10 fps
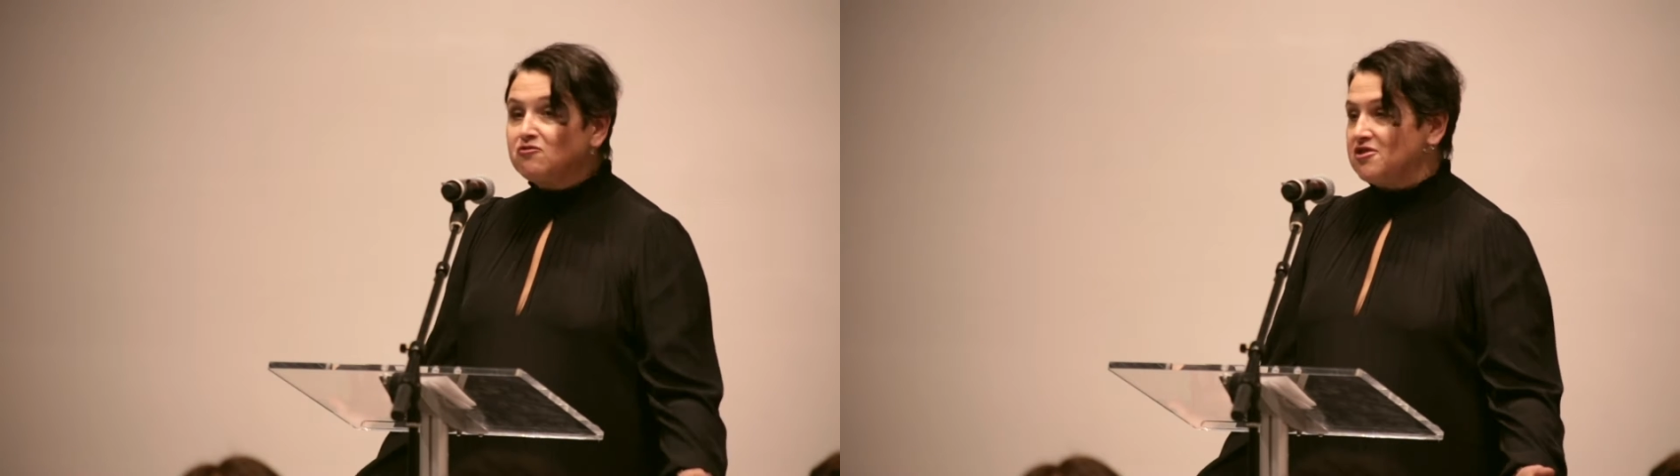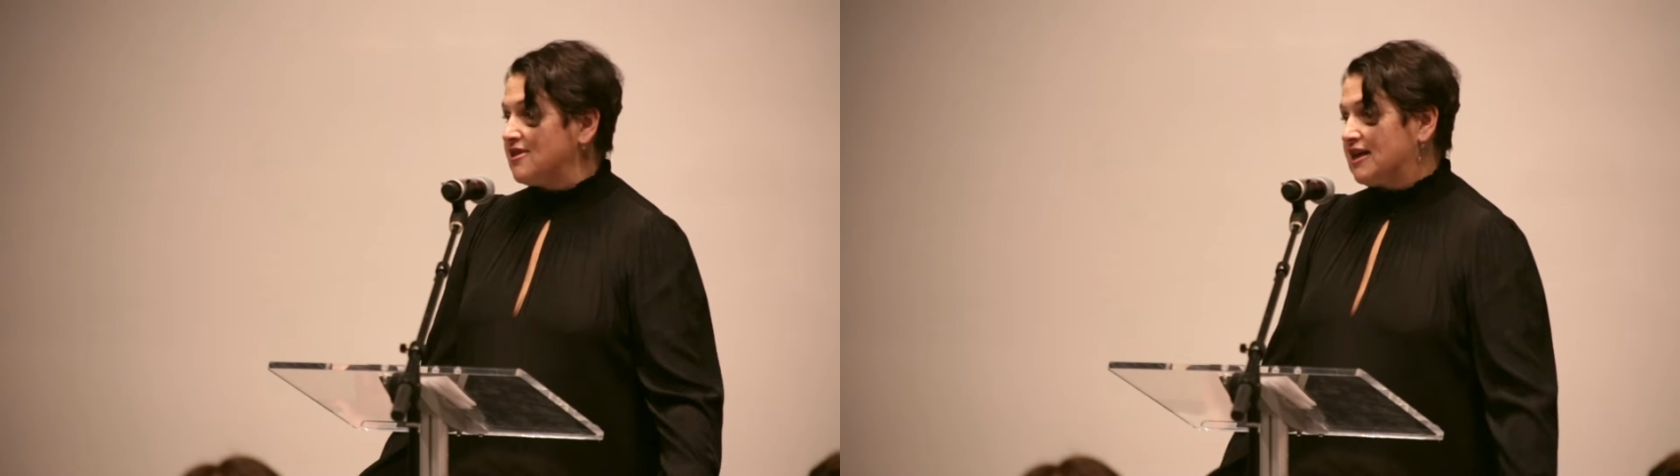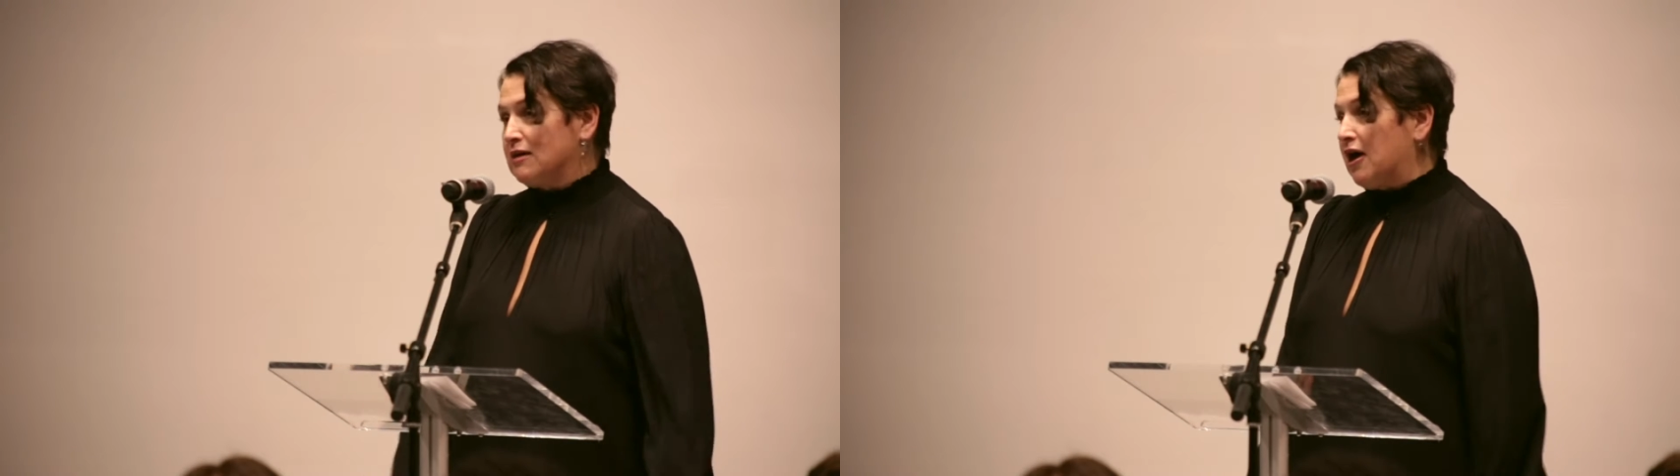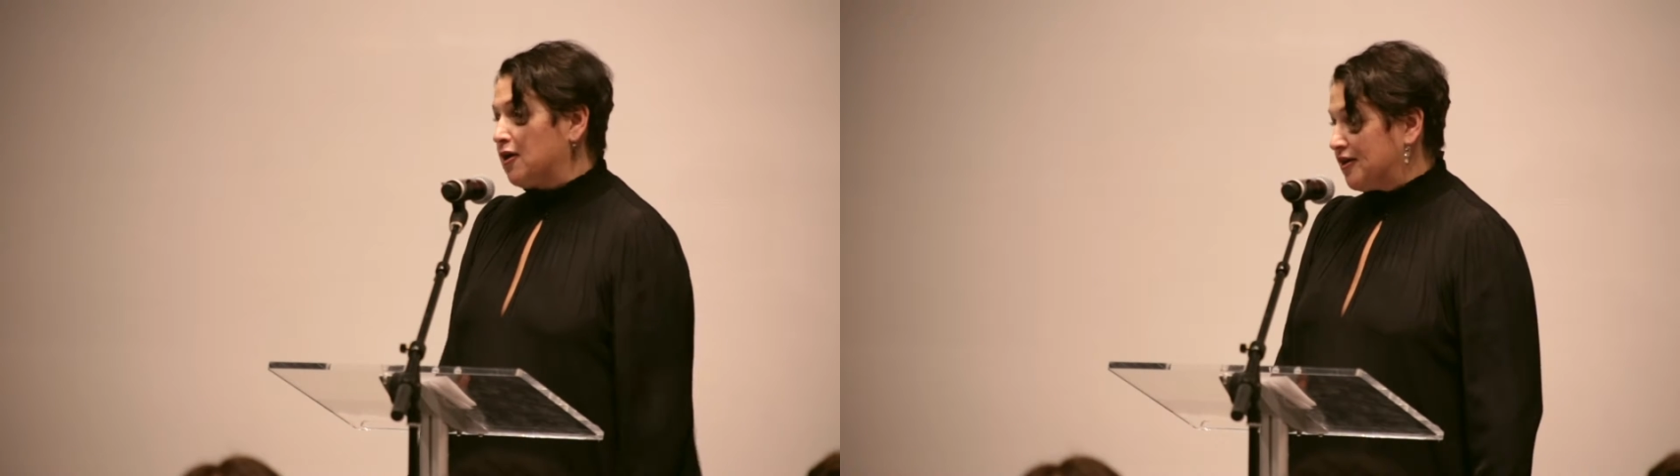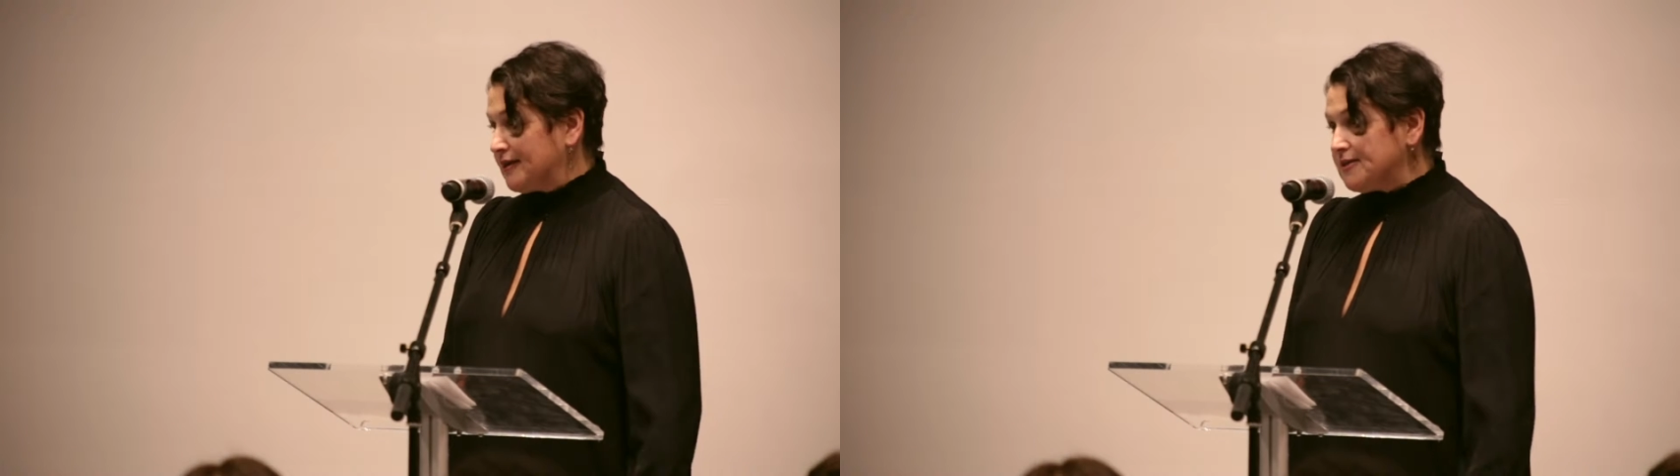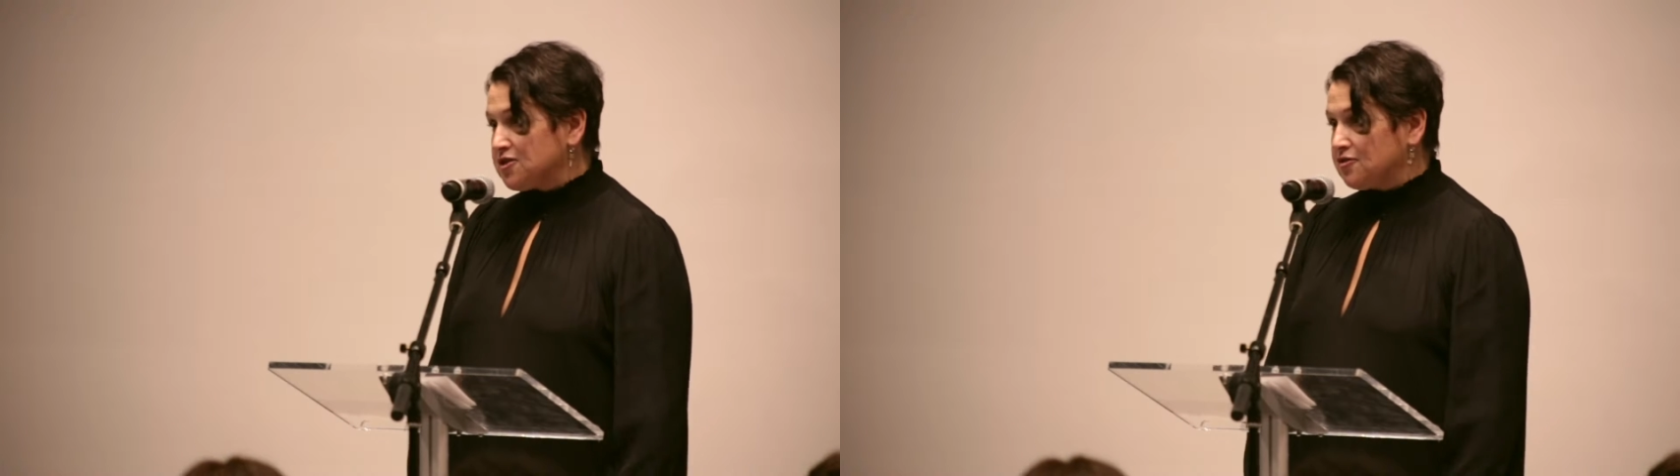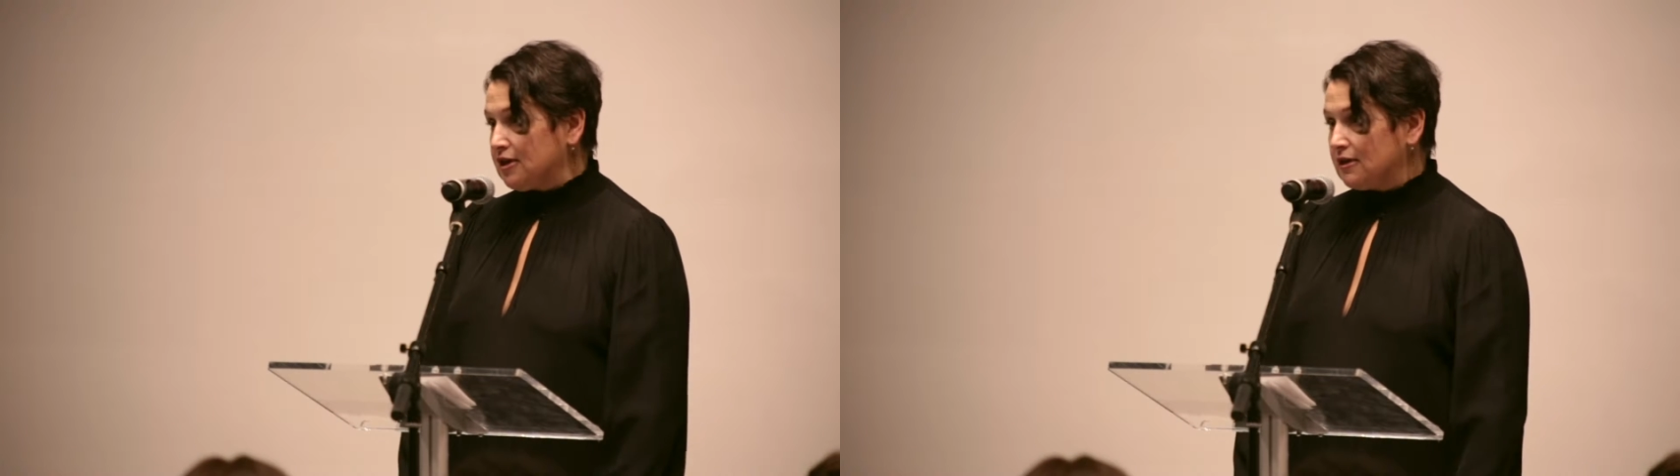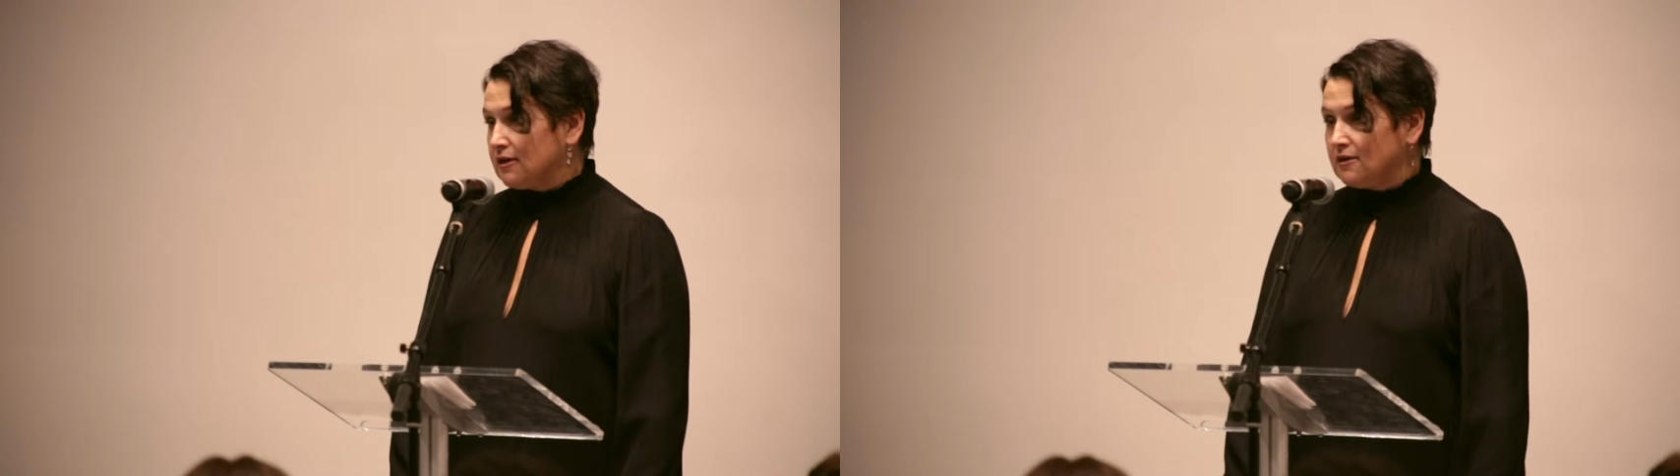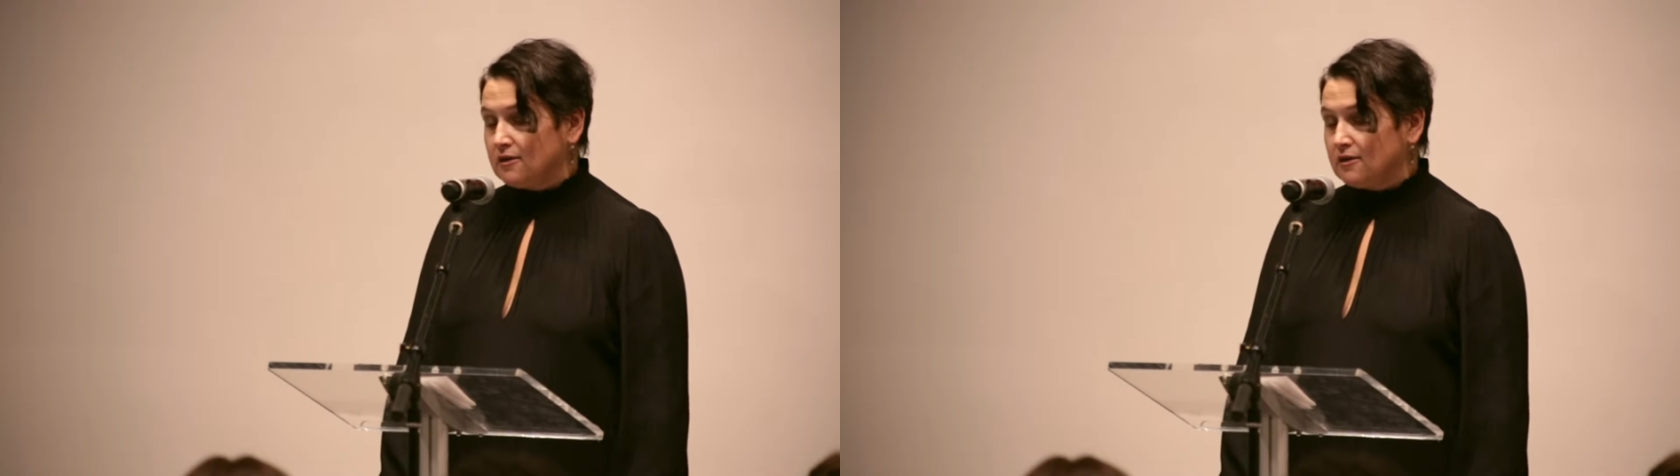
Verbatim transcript: everything about our history.